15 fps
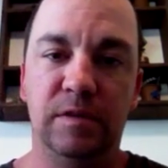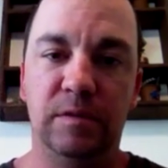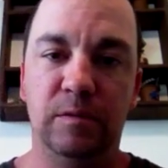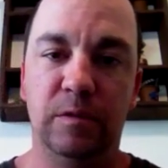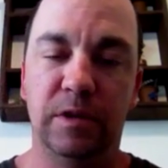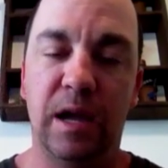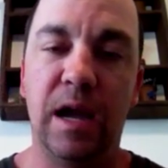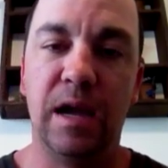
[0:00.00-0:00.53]

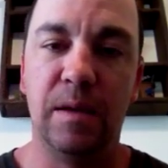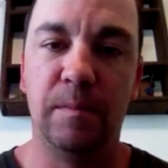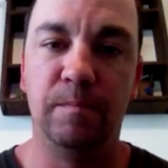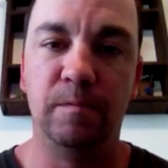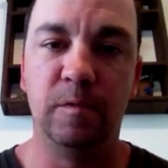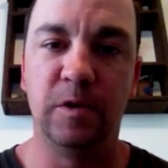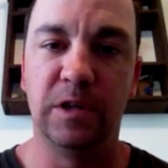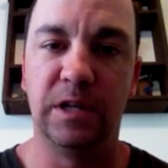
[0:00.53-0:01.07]

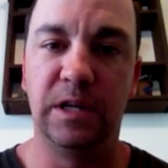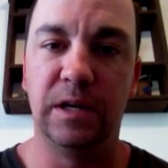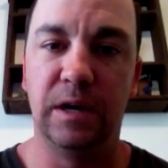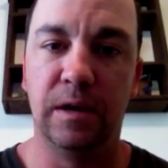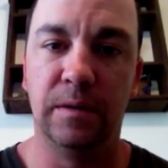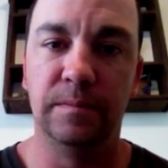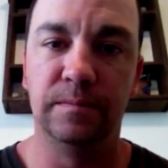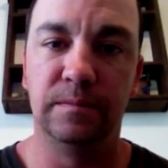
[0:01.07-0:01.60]

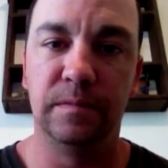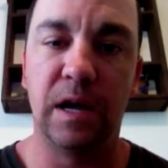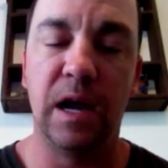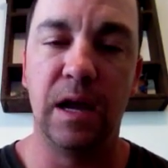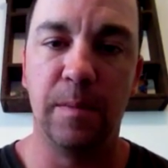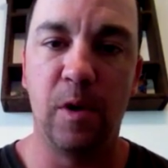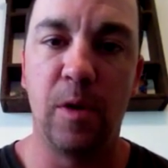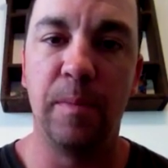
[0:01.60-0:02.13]

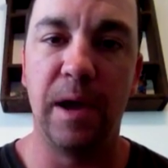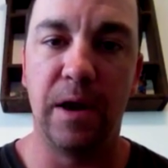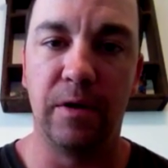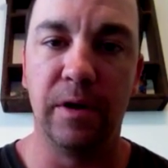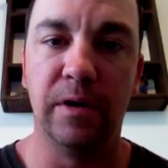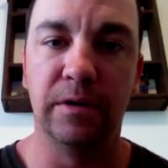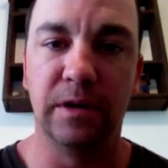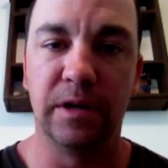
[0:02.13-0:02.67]
IMR battery
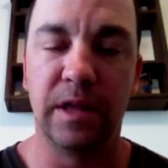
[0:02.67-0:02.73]
on there,